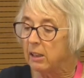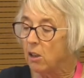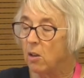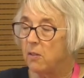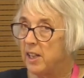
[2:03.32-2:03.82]

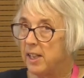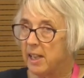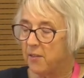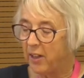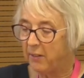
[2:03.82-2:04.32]
Colvin
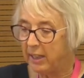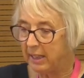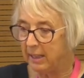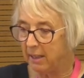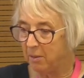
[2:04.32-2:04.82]
says very
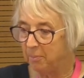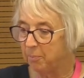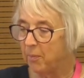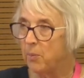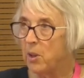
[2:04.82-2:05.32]
little,
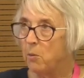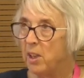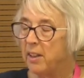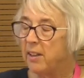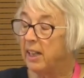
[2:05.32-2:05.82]
but
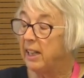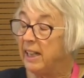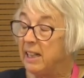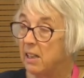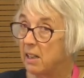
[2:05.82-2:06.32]
one thing
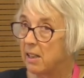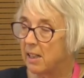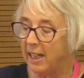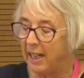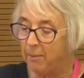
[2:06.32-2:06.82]
he does
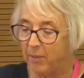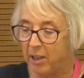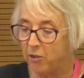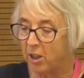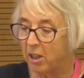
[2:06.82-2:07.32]
say
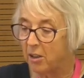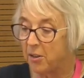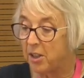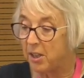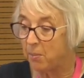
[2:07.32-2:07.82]
in regard
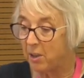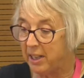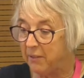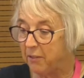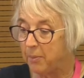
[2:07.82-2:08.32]
to his
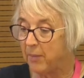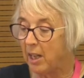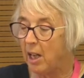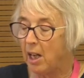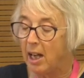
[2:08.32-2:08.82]
wife
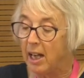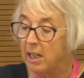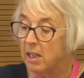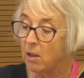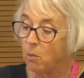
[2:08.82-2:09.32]

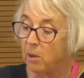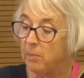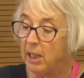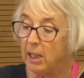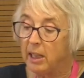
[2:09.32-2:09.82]
is that
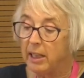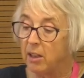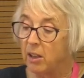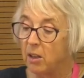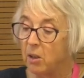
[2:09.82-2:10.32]
women like
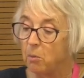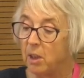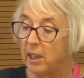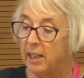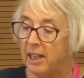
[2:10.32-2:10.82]
her
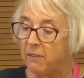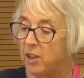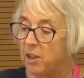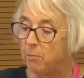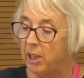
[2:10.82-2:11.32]
will
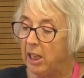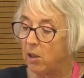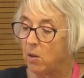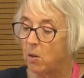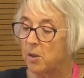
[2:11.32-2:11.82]
inevitably
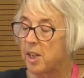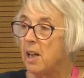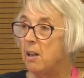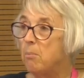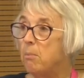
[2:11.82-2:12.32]
cause
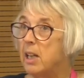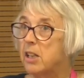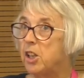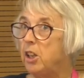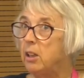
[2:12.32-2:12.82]

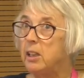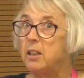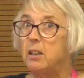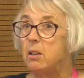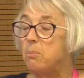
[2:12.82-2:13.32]

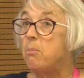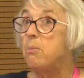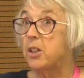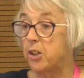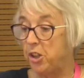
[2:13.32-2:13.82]
masculine
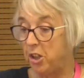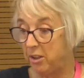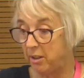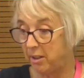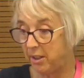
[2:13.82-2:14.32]

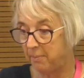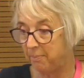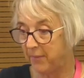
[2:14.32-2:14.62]
combustions,